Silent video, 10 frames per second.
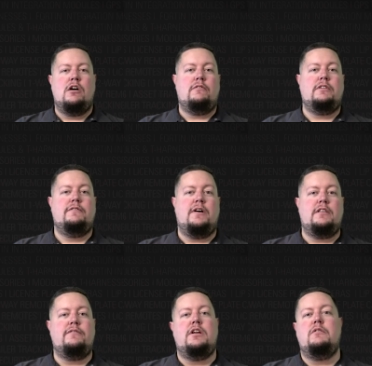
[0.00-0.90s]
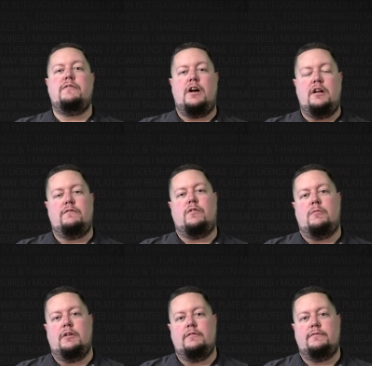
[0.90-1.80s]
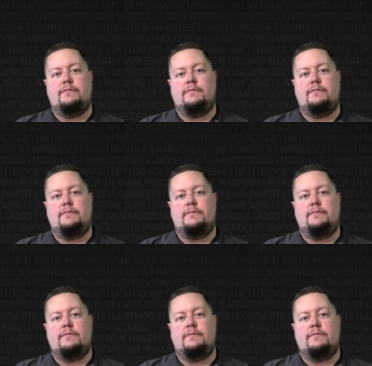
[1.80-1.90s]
Hopefully you found the video very informative.